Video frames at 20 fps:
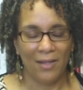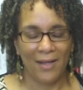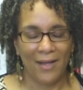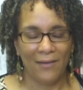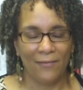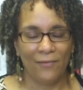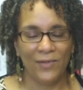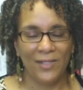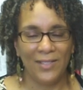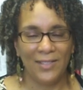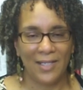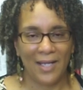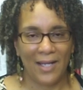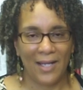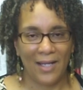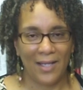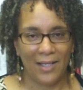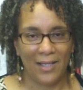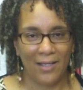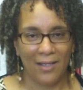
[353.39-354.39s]
every
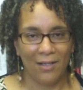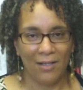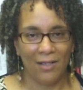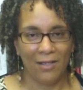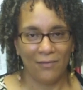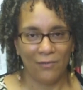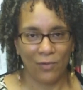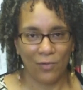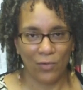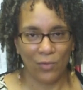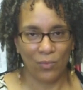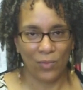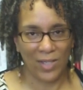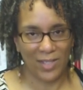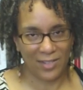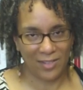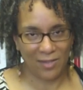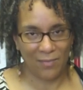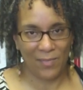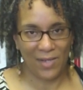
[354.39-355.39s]
day for the
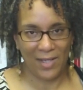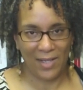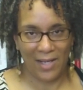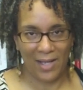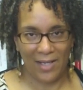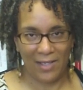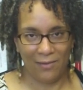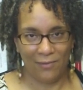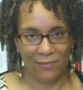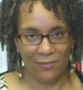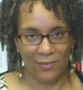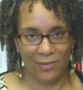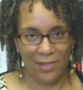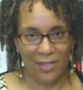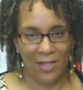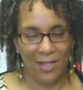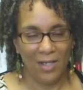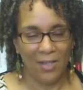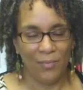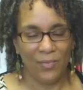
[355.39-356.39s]
rest of my life?
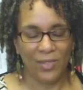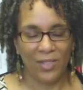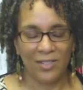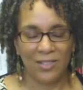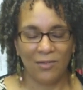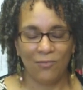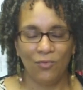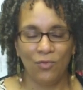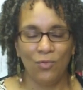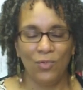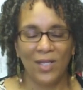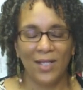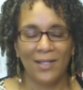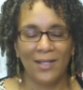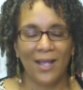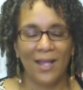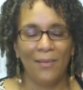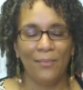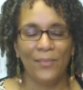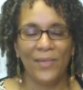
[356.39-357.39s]
Because if you
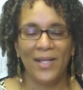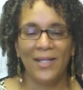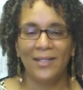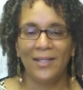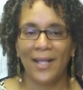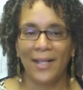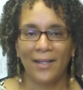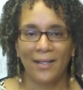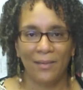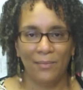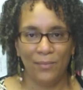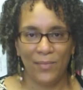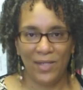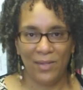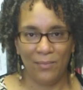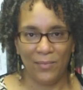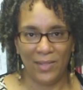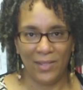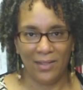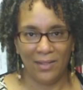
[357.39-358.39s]
cannot make that
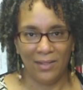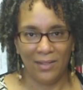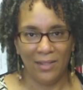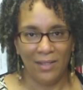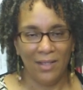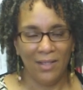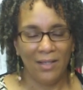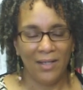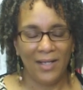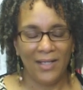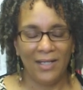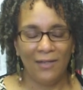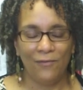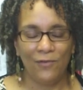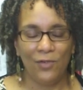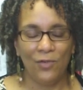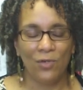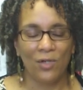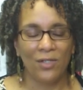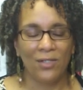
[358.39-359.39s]
commitment, and
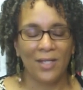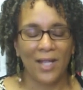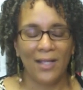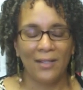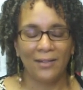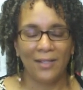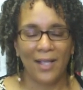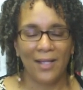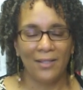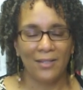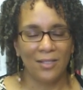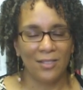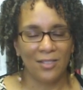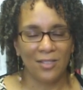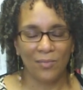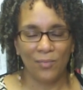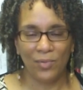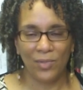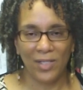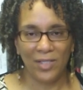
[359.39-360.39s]
if you are not that
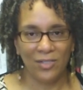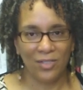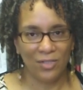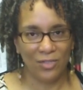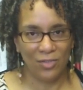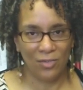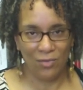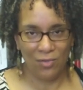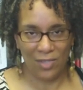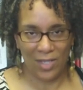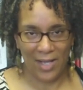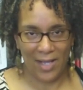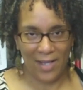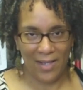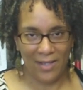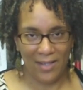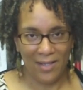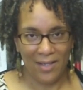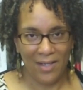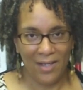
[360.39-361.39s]
disciplined to do that,
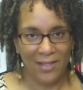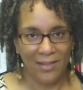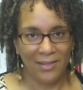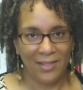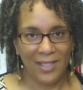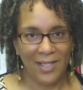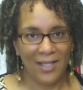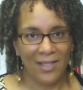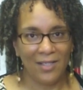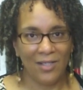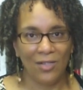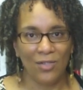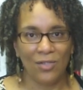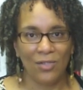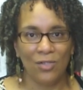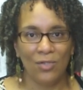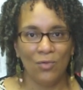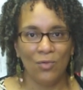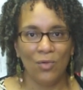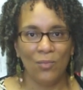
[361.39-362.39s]
then
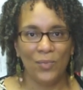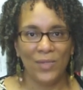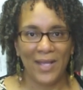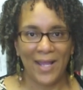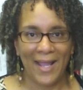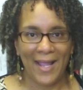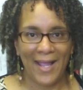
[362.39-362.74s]
you will be